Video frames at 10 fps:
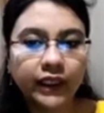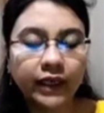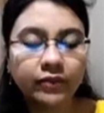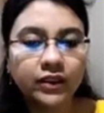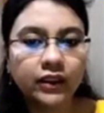
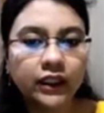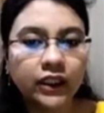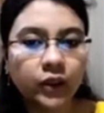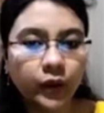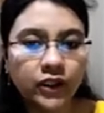chemical
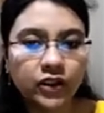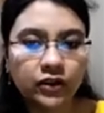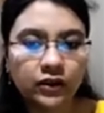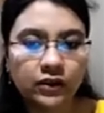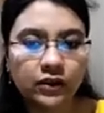
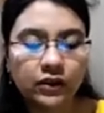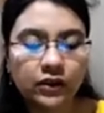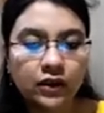equations,